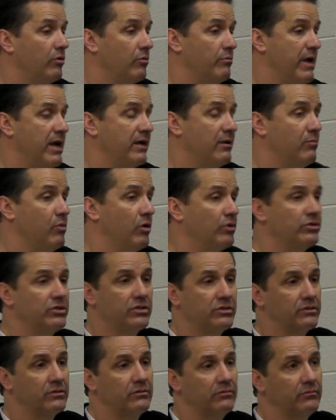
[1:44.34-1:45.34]
or make them all,
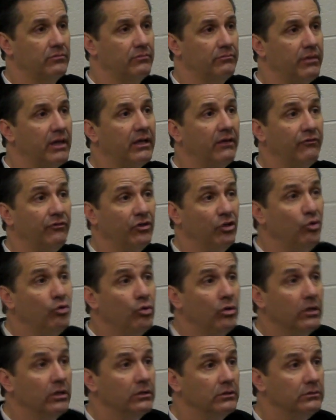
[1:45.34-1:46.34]
just make a
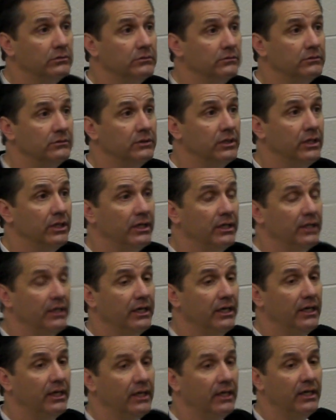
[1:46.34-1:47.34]
few.
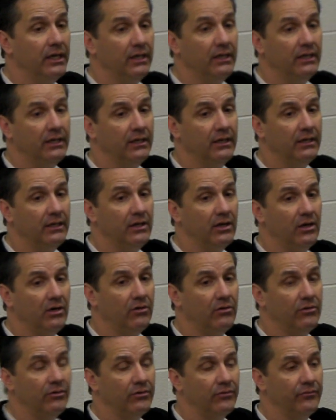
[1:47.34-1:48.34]
And, you
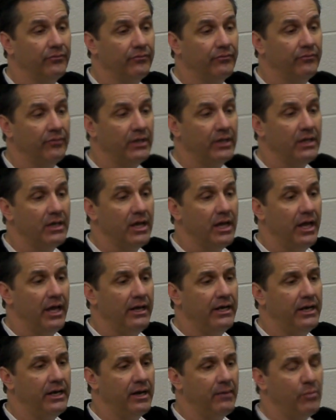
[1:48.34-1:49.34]
know,
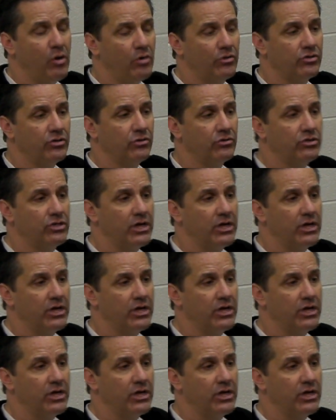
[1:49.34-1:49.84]
and then I'm also